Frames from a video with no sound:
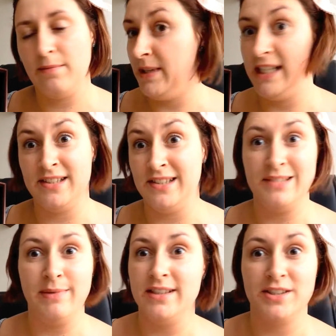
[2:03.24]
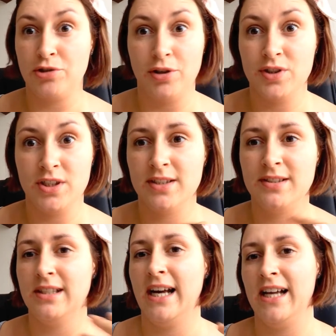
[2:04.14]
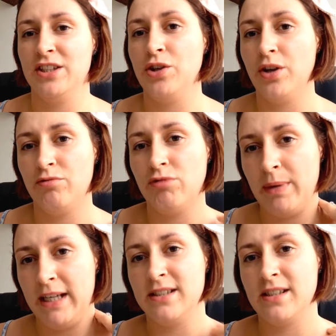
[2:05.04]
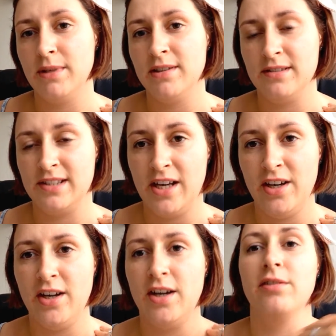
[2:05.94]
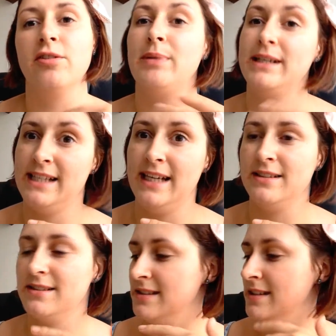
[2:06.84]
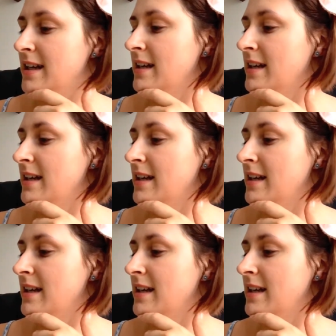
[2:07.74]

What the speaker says: but it doesn't smell as atrocious, and you can rub it into muscles that hurt and are a bit tense,